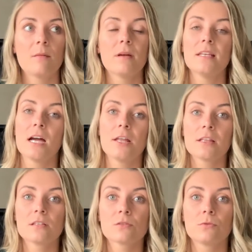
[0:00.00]
but now
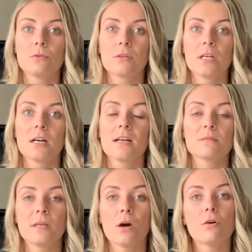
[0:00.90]
that the school year
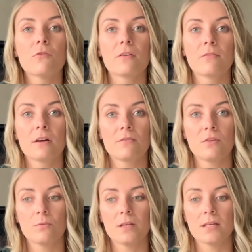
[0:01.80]
has been over for a
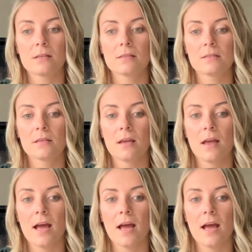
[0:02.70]
few weeks,